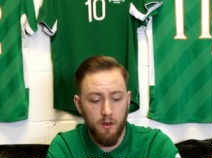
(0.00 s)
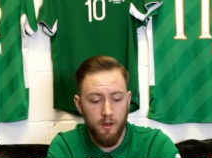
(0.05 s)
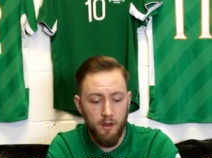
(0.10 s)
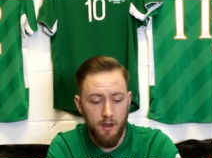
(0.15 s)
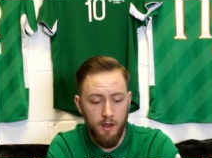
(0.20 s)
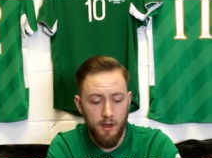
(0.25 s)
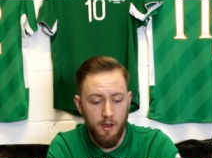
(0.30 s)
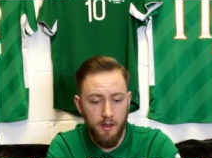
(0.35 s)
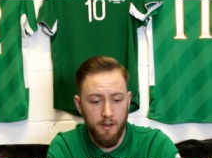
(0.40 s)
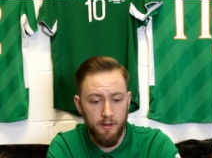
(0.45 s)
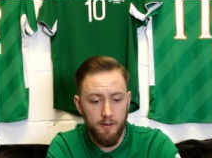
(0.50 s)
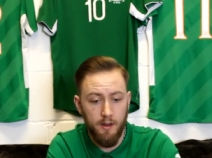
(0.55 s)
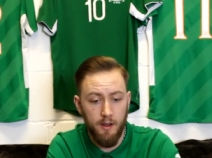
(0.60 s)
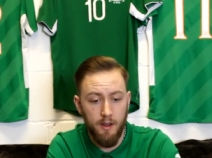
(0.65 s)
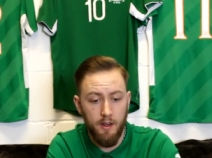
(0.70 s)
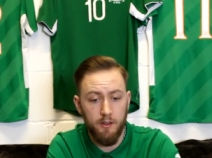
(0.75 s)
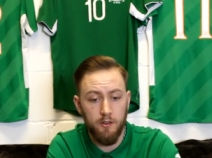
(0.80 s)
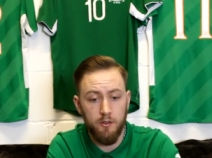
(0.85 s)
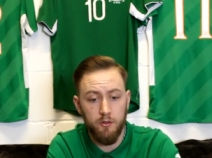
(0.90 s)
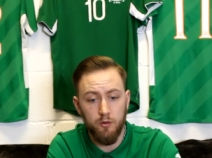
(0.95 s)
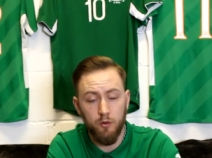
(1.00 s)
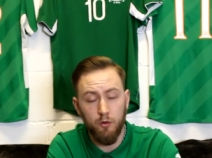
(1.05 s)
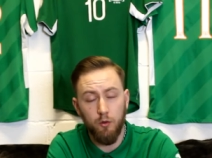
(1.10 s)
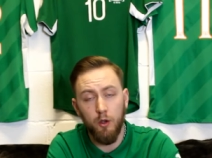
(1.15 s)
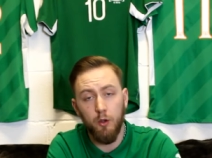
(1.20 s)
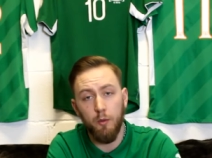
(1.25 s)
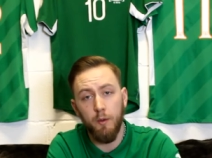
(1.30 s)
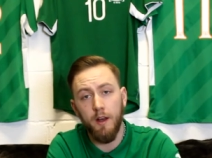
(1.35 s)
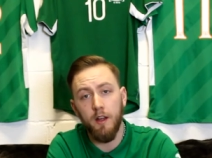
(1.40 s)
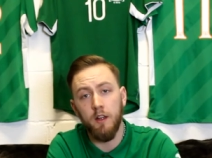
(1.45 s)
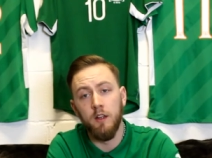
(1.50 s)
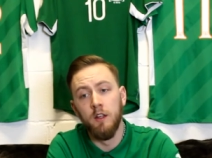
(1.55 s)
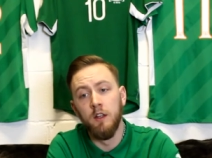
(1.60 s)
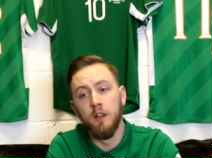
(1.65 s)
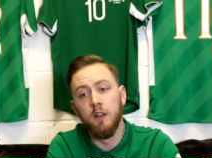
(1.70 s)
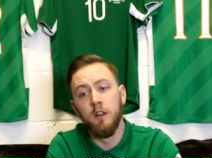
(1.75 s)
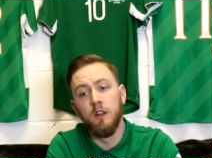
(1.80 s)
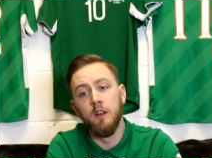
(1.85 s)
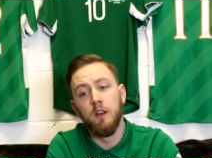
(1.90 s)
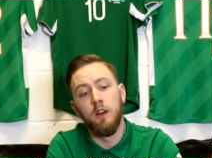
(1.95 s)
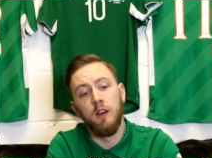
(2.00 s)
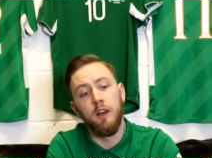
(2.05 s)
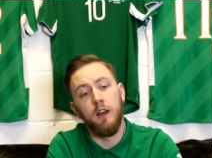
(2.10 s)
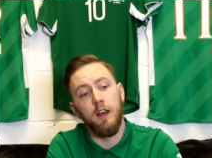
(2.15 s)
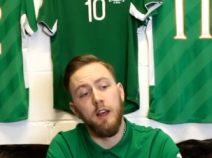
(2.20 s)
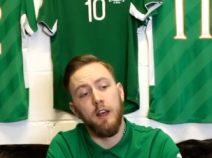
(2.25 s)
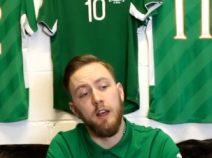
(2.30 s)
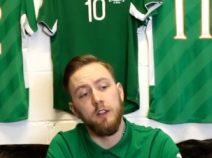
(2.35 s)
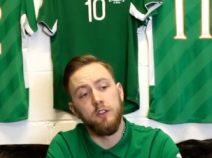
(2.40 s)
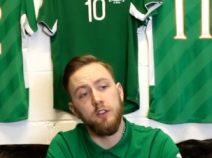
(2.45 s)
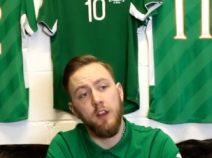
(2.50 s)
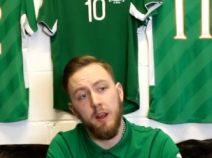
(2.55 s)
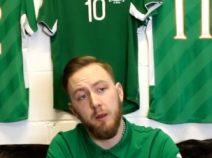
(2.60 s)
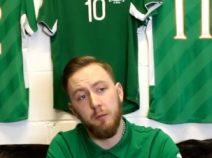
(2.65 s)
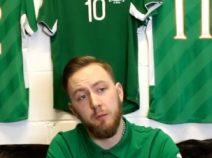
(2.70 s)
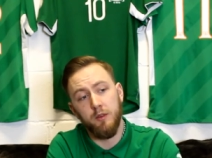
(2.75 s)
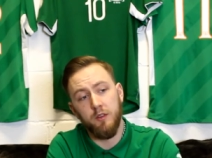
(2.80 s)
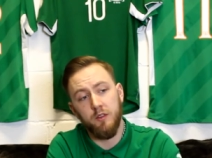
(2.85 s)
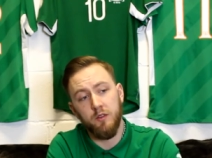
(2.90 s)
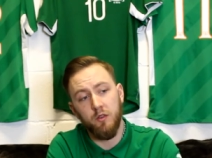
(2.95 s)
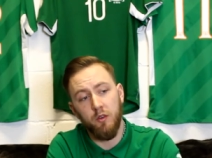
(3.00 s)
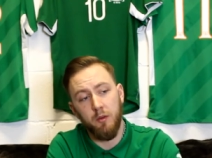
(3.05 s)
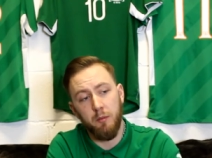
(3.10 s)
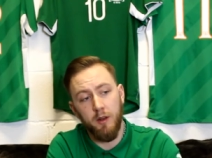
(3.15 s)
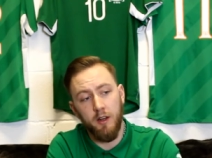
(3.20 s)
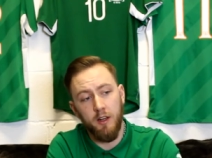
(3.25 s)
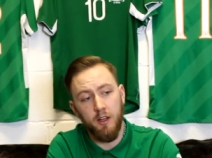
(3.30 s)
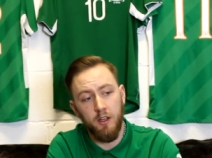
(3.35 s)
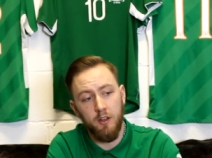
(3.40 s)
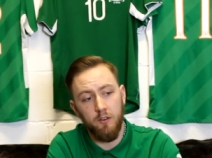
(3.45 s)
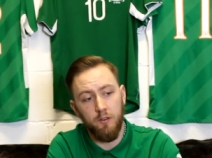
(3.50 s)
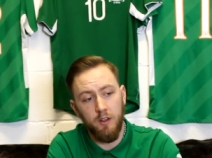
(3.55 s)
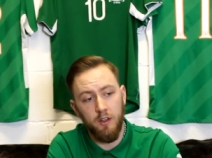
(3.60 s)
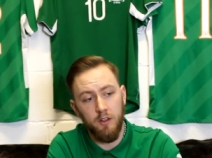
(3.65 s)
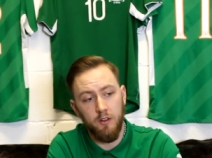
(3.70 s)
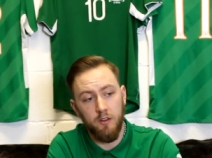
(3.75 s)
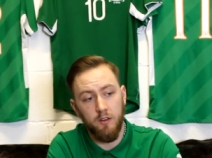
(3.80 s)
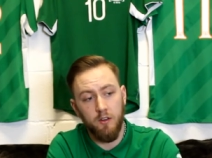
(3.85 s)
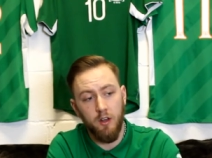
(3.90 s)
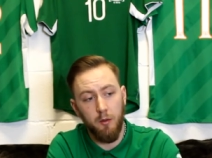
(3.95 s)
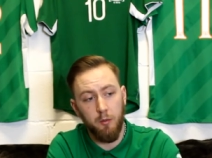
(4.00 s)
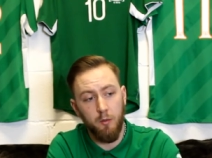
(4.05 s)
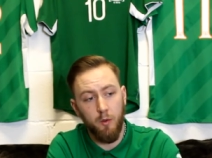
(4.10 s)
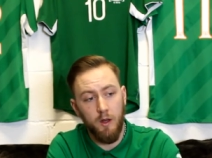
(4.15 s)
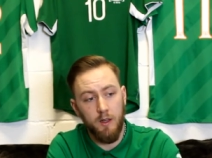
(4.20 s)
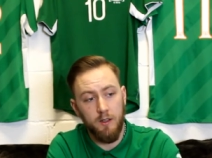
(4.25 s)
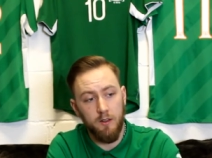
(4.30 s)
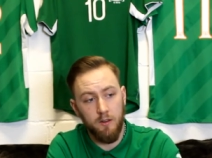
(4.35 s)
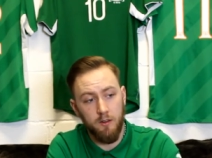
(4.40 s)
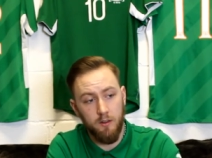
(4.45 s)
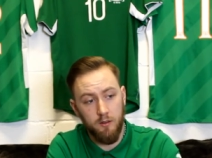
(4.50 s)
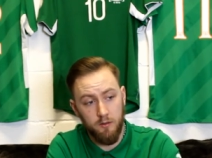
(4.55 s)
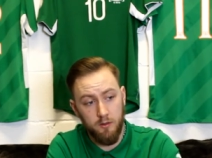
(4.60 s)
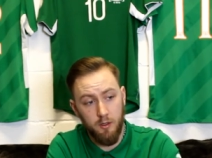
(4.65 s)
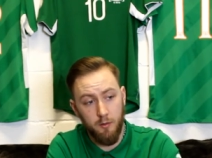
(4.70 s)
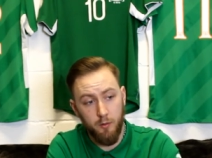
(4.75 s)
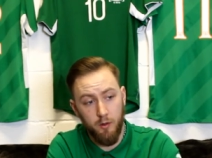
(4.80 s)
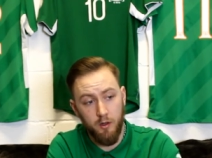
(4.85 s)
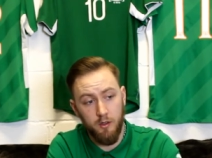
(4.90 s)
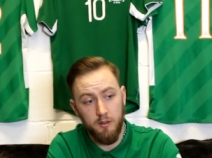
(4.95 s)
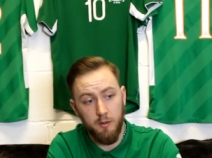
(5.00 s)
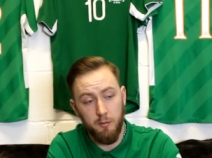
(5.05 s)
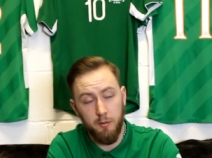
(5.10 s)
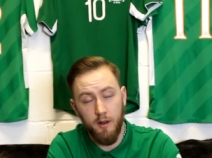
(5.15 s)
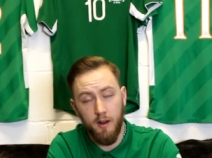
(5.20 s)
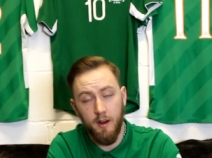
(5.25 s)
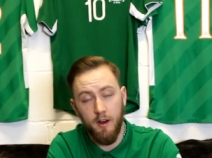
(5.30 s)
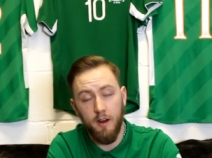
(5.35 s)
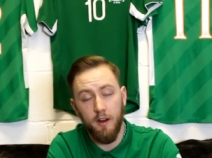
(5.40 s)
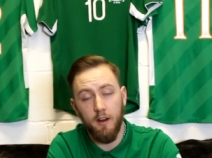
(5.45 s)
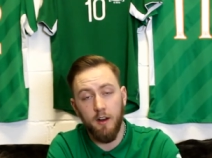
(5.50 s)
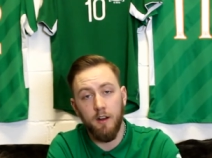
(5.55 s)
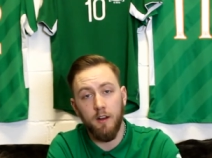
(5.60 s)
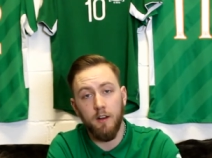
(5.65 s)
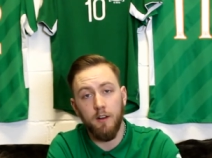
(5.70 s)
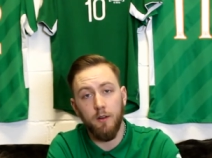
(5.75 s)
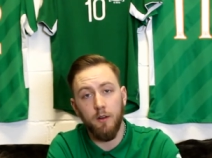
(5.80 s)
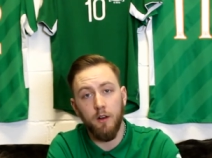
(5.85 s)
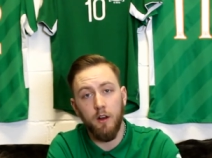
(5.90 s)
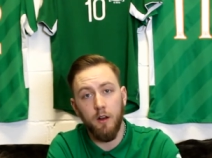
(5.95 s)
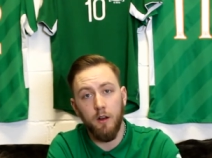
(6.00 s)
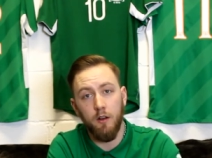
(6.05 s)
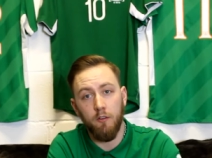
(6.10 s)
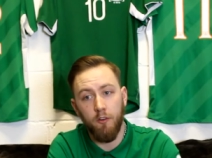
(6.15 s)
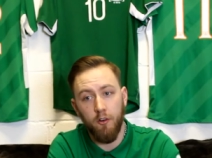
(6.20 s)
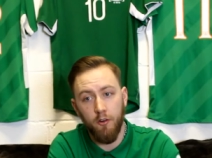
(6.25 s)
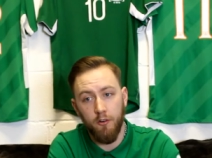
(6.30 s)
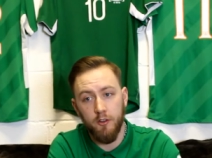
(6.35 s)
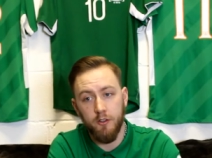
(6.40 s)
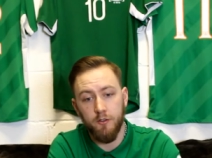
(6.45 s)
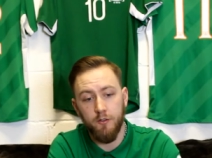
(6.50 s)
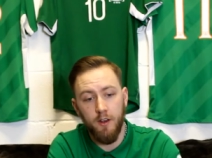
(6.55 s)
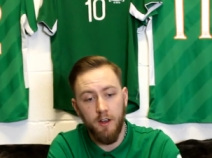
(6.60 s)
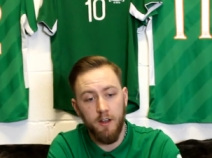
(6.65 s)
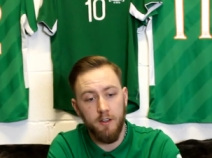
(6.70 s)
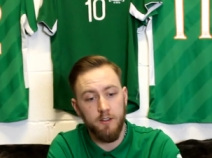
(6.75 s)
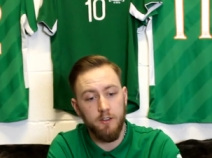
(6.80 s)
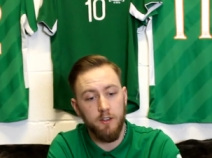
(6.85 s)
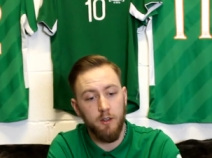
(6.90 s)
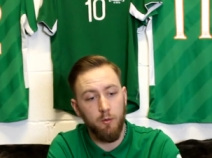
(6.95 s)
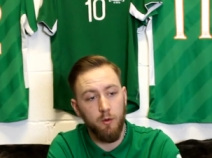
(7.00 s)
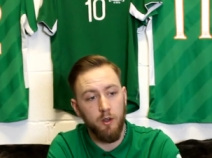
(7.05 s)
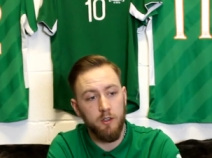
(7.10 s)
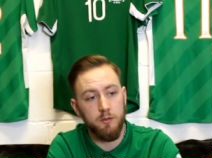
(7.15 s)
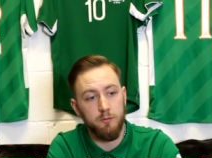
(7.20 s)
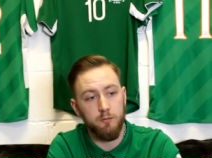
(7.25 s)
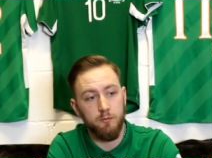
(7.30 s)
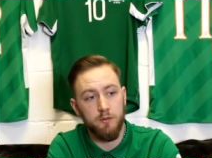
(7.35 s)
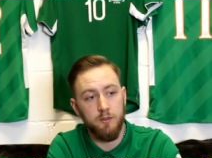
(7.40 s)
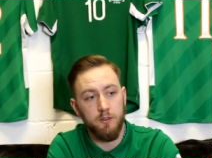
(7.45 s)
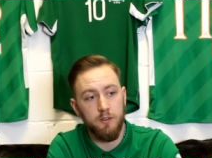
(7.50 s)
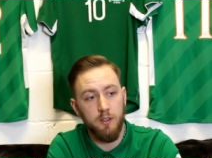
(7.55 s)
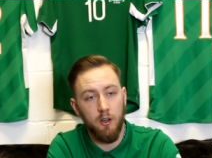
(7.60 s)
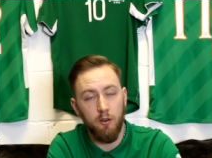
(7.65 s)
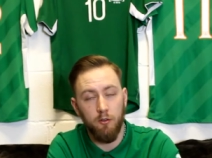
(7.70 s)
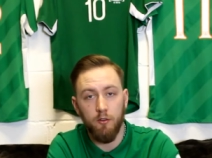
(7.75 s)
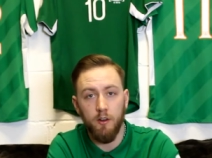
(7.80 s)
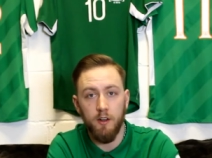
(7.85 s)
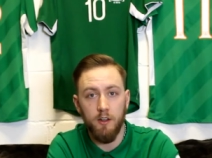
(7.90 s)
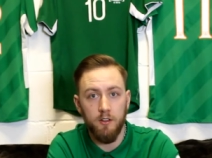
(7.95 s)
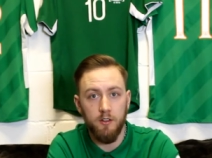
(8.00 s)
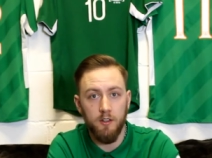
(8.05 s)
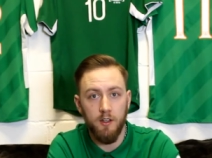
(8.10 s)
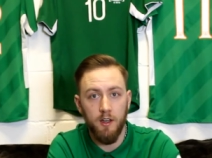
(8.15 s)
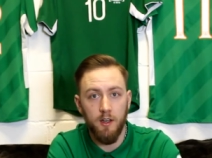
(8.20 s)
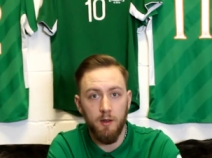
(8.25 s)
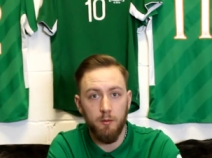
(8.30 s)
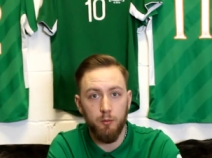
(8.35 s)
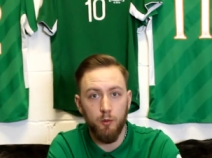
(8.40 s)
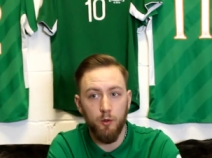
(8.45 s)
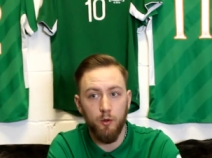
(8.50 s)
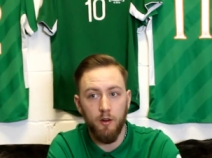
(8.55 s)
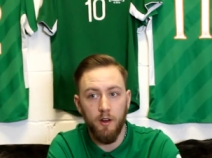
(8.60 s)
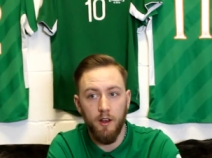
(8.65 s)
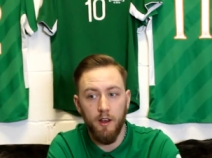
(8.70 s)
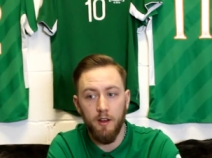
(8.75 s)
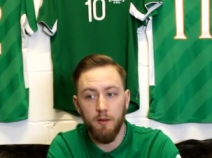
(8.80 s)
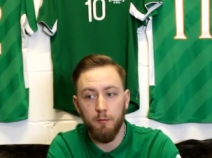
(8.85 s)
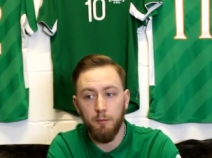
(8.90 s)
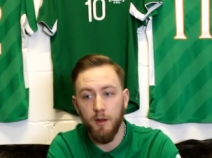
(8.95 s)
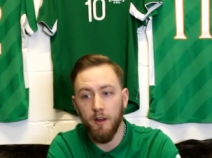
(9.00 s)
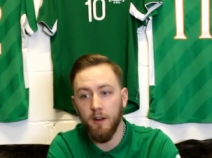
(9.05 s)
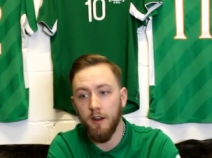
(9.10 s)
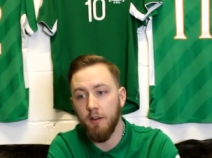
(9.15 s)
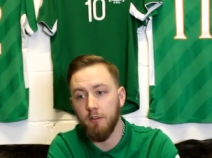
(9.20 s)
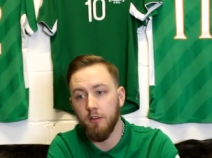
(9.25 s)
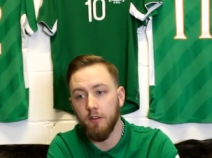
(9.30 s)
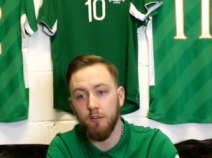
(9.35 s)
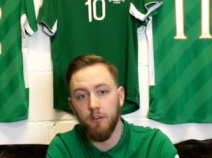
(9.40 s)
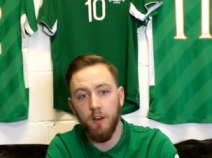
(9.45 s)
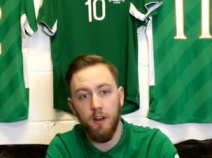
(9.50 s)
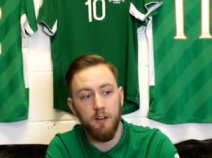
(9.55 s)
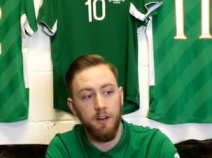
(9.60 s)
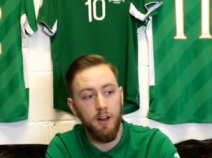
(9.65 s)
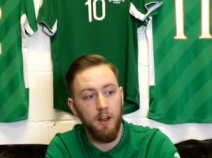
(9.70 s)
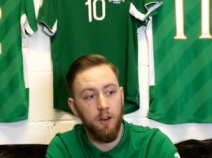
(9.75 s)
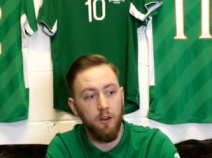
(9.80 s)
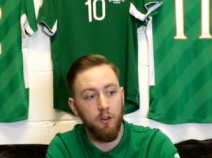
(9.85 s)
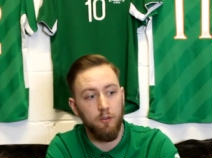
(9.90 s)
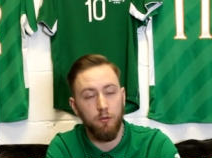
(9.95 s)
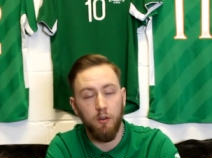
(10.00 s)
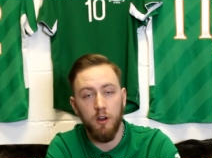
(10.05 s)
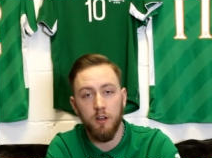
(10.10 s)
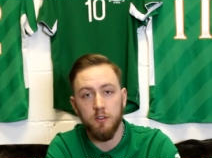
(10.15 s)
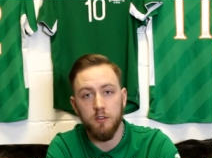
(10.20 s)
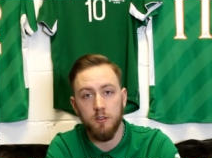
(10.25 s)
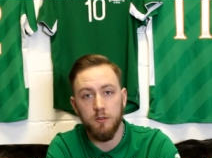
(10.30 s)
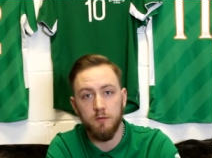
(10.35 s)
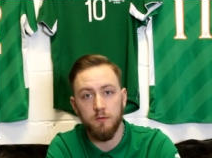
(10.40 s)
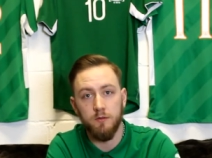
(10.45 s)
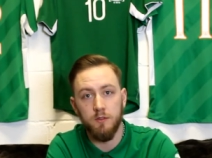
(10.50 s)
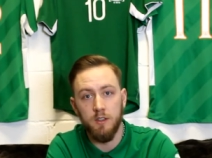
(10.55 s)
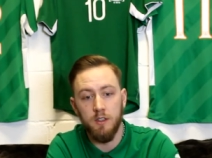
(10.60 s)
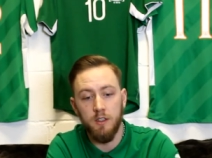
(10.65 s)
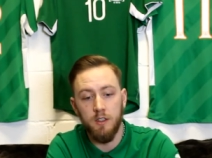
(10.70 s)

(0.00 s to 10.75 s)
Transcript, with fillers: and uh, and he's done quite well. Uh, James, I believe, is a top qual- top quality player. I know a lot of Irish fans that watch him don't really see it, but uh, being an Everton fan, that I've watched him